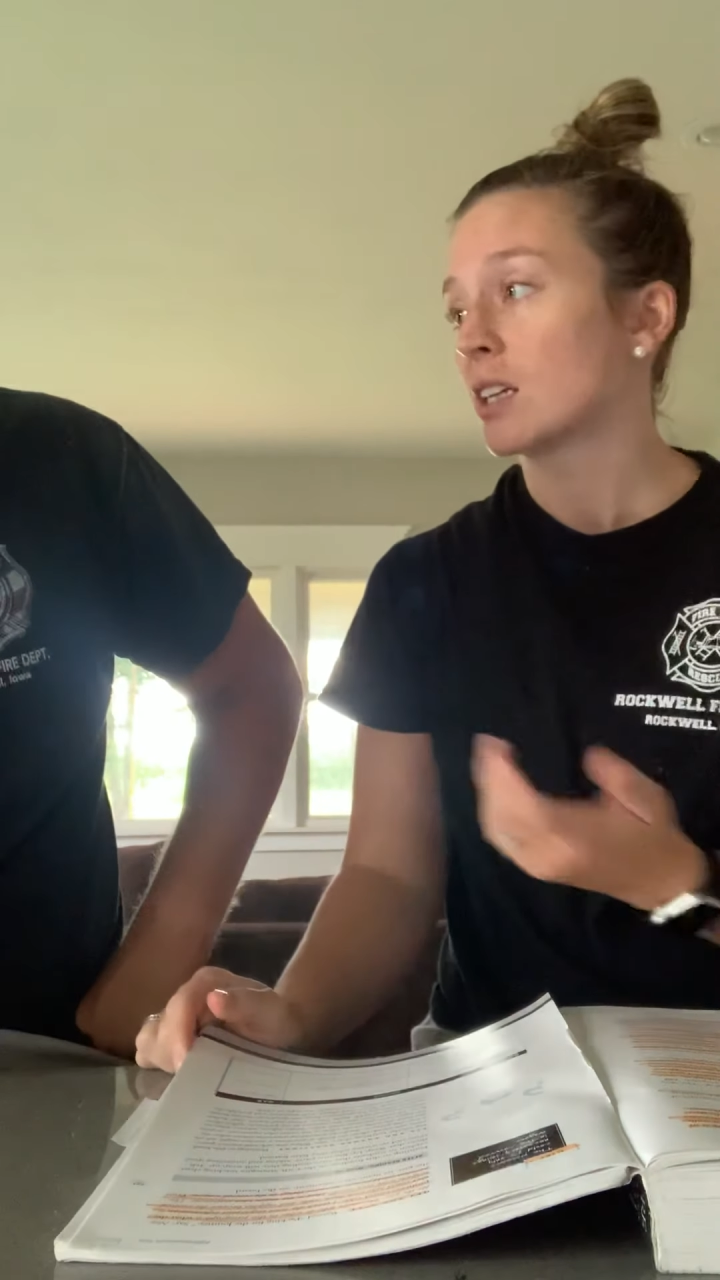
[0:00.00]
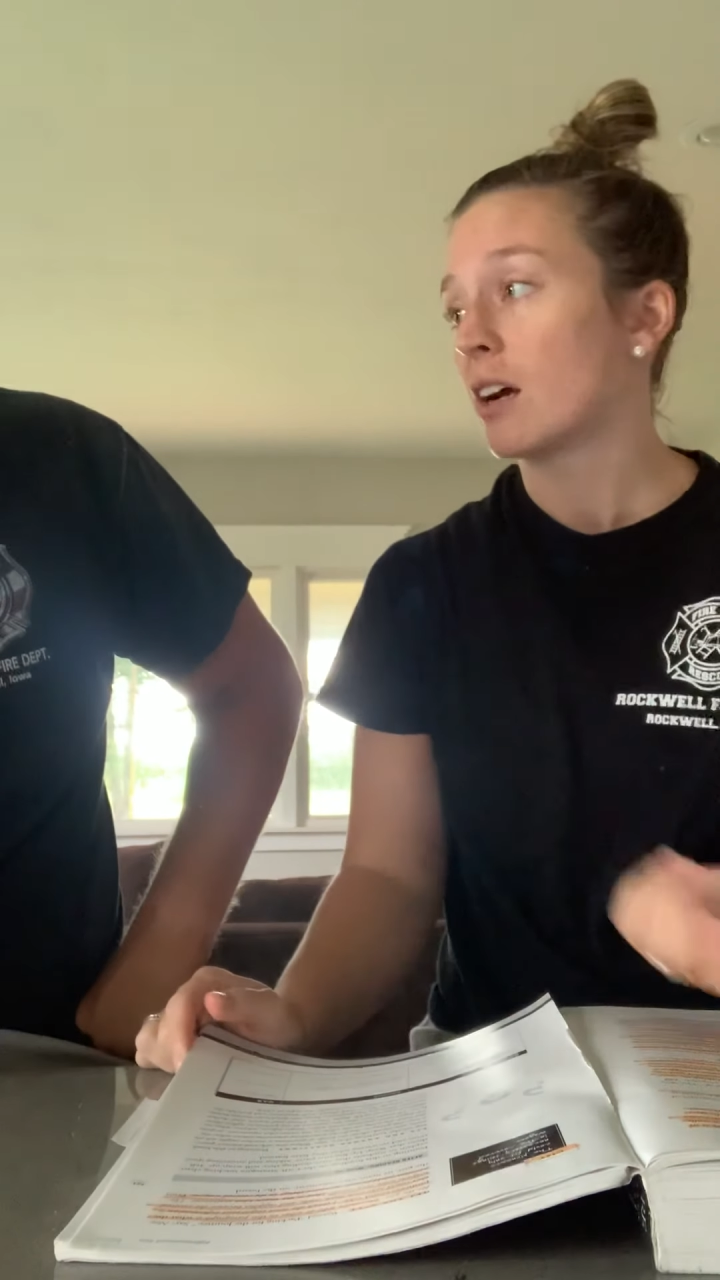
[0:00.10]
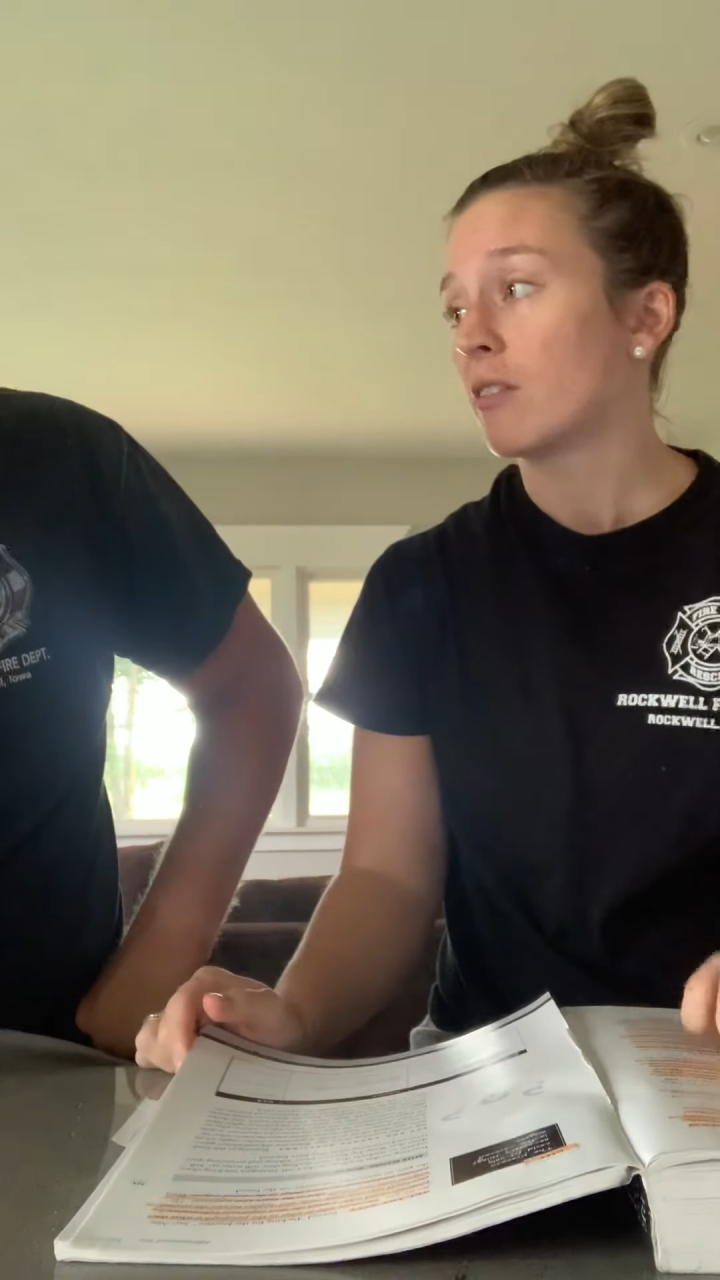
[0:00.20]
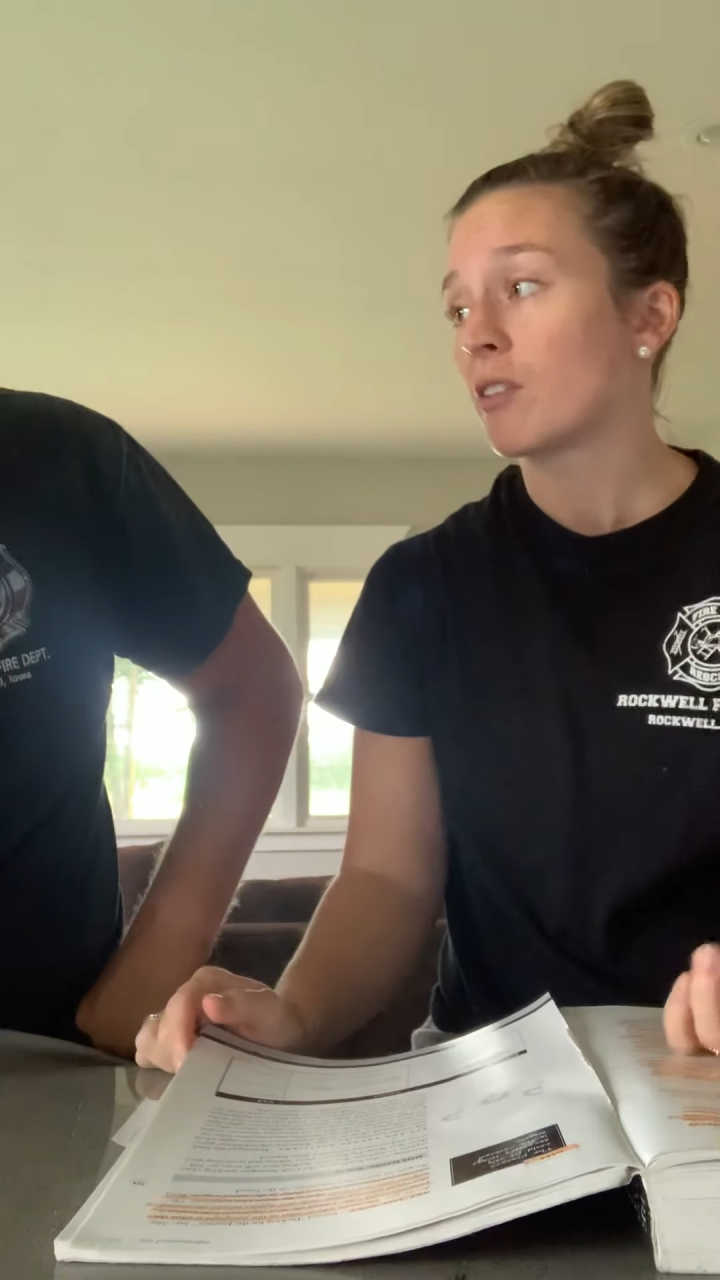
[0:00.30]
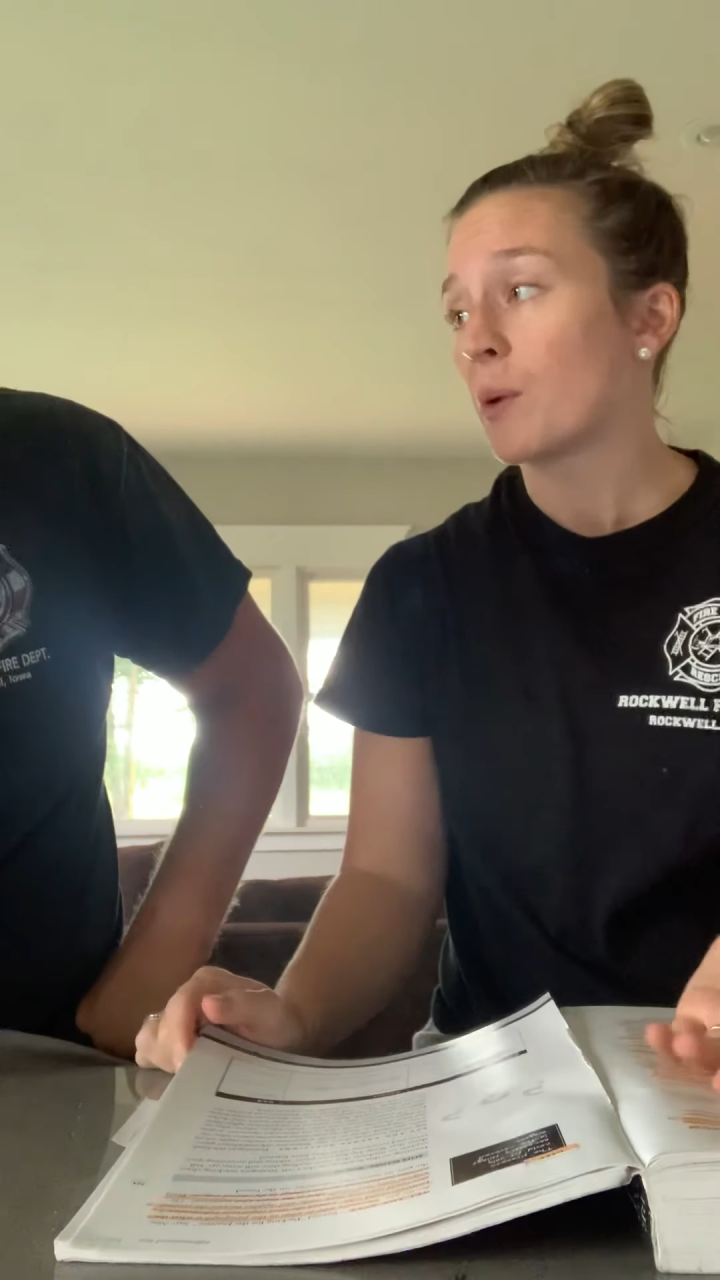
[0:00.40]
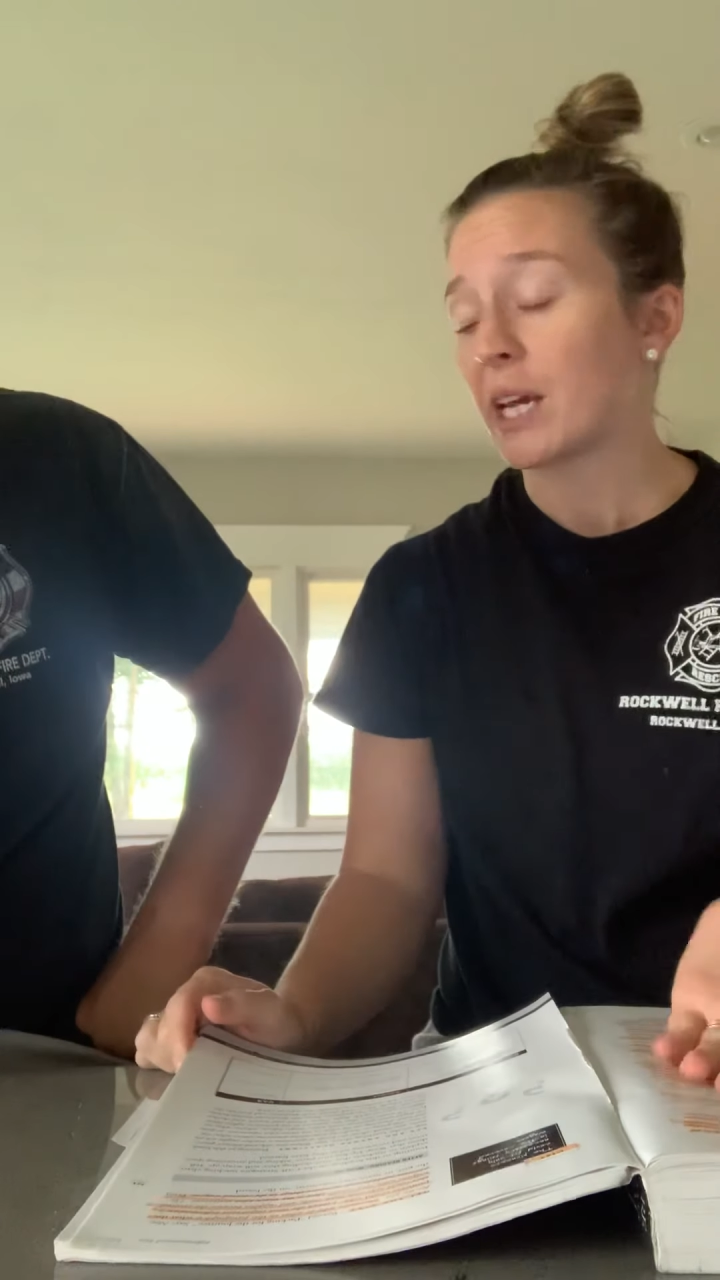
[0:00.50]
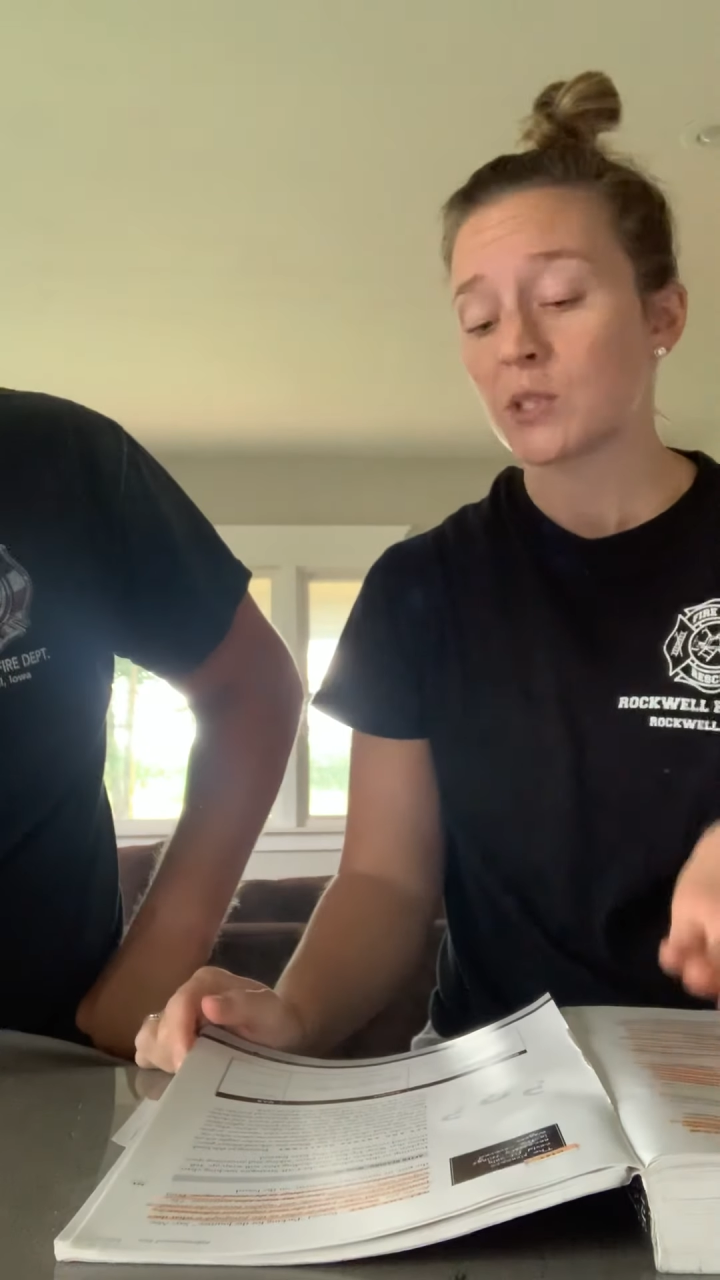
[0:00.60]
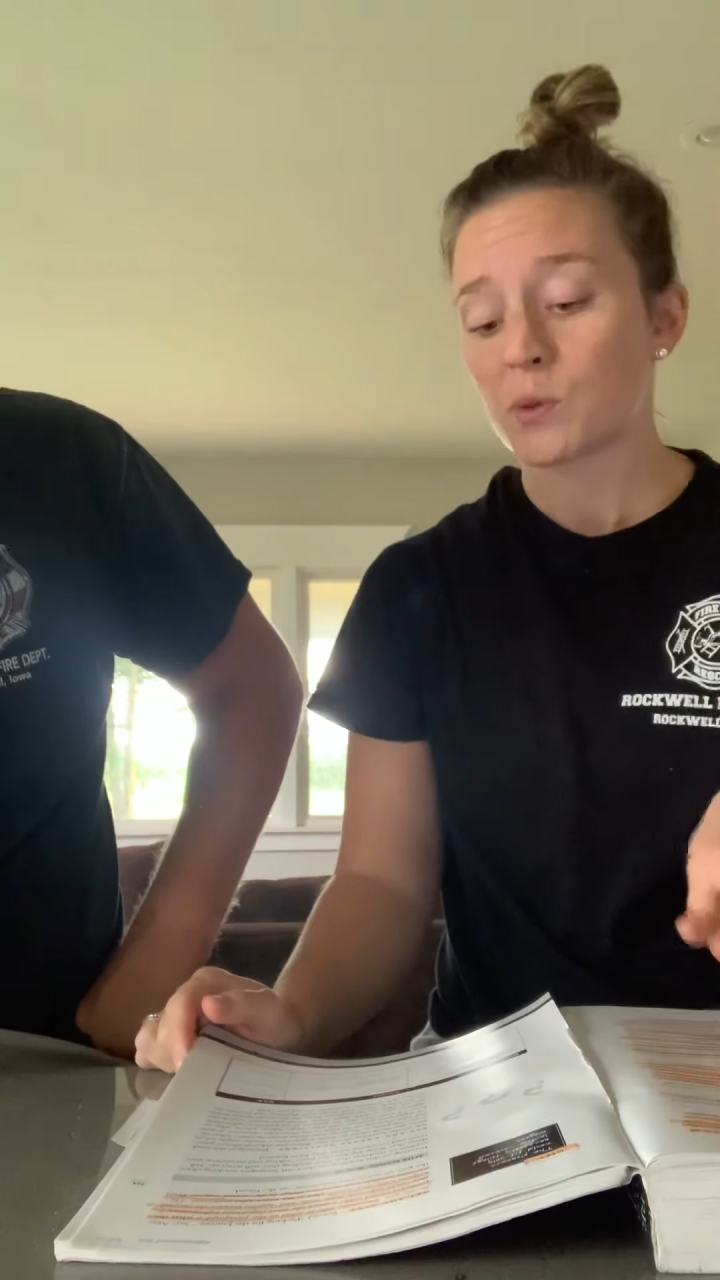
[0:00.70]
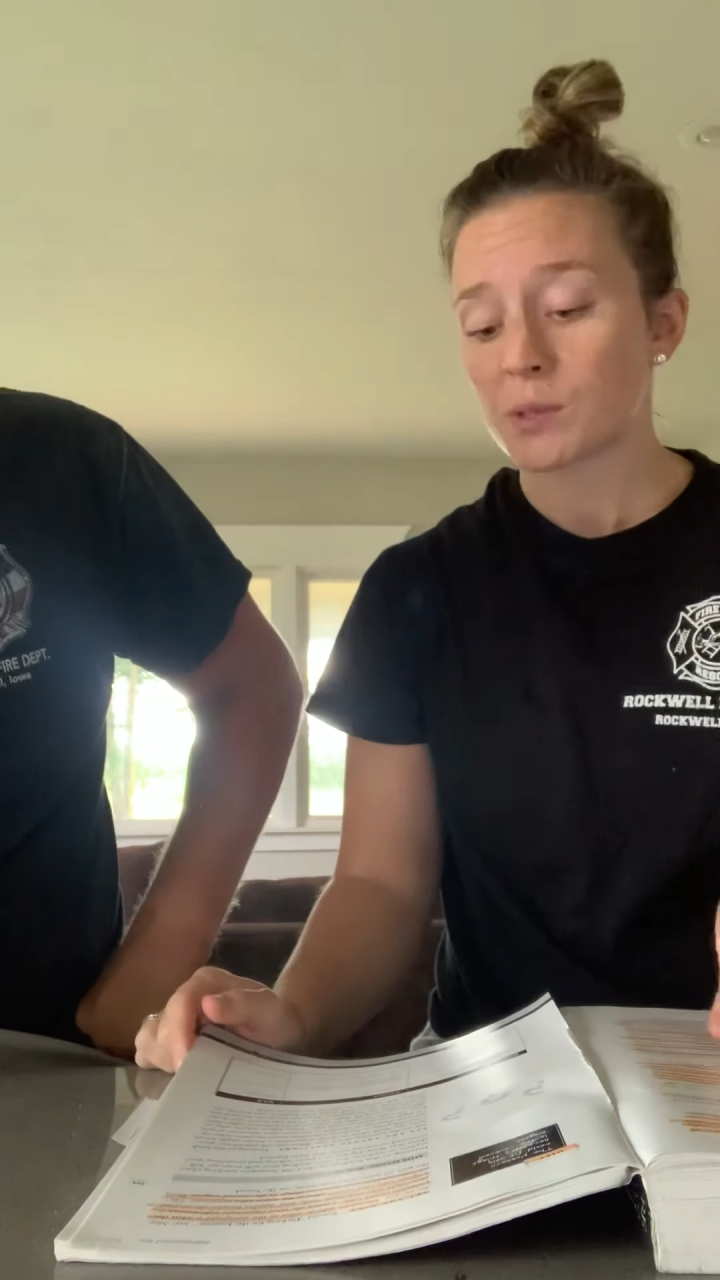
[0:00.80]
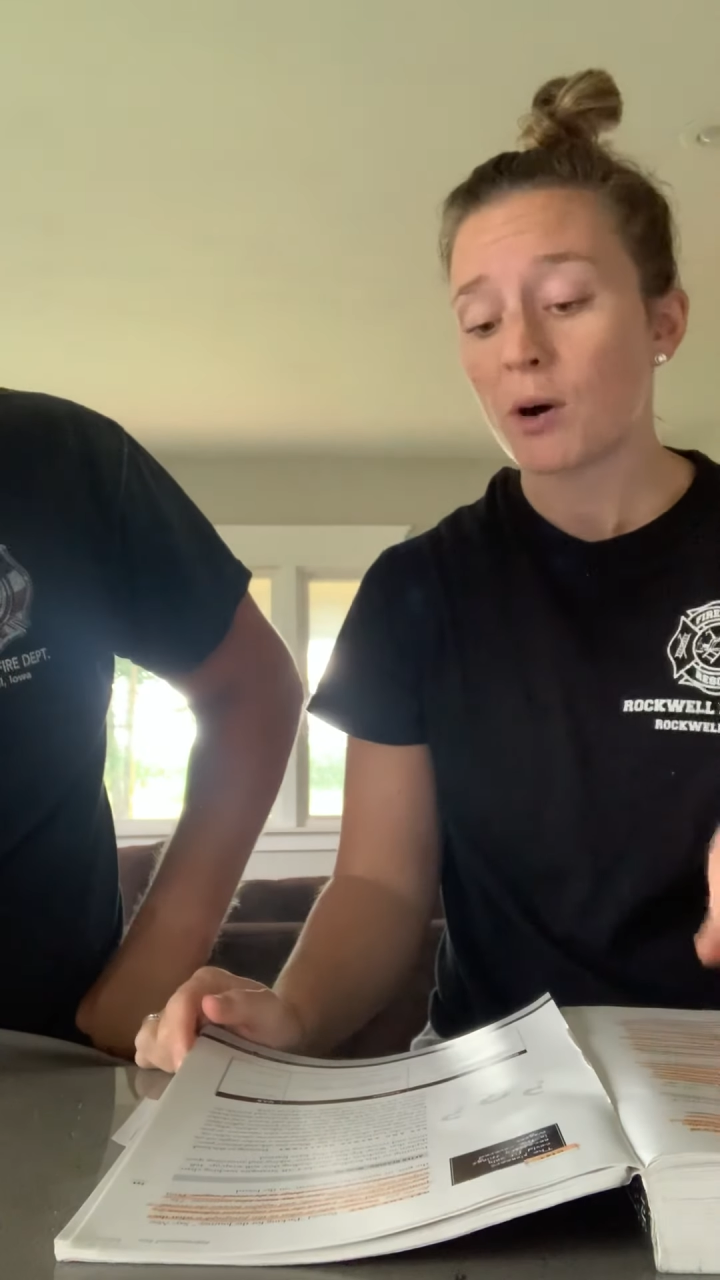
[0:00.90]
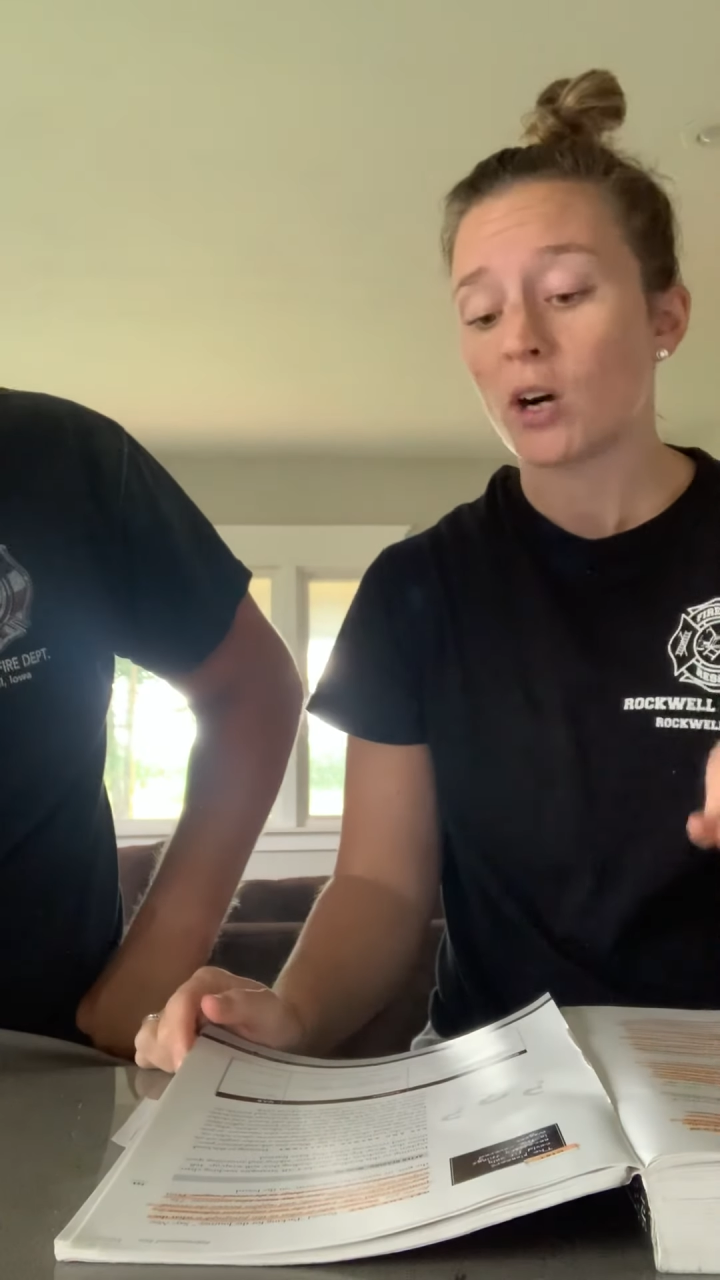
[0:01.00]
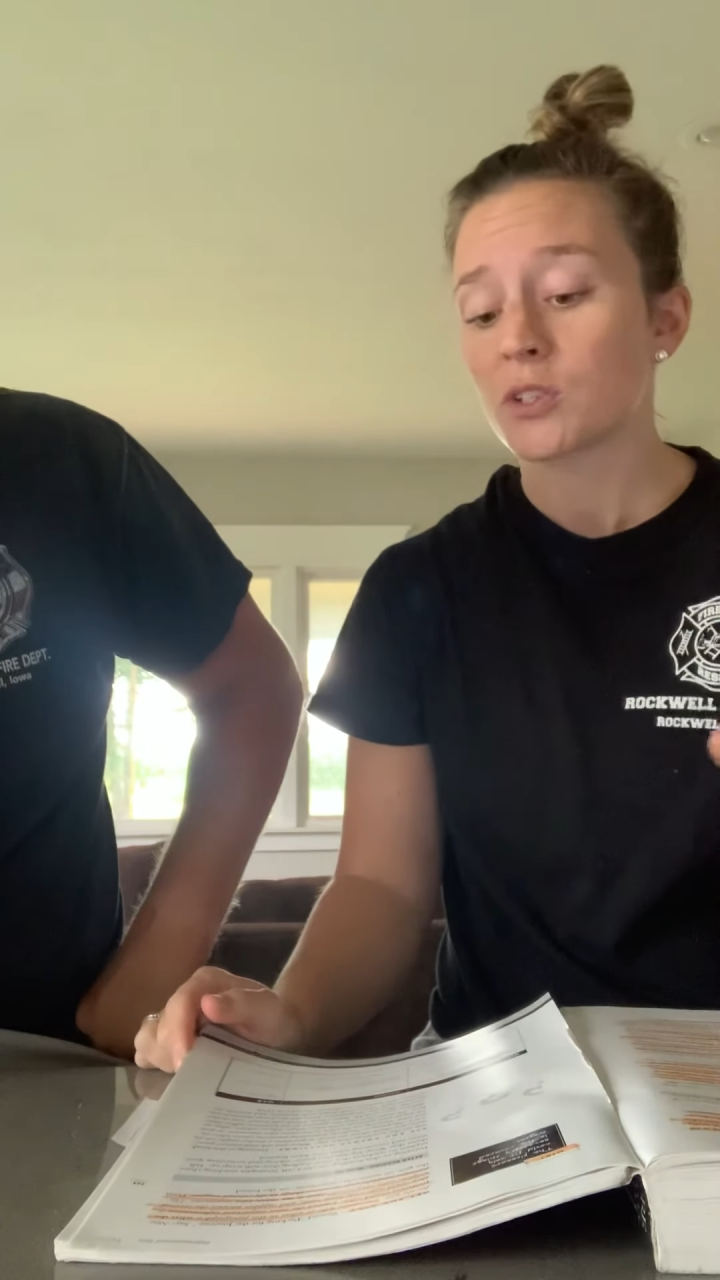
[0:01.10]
covered wagons were small,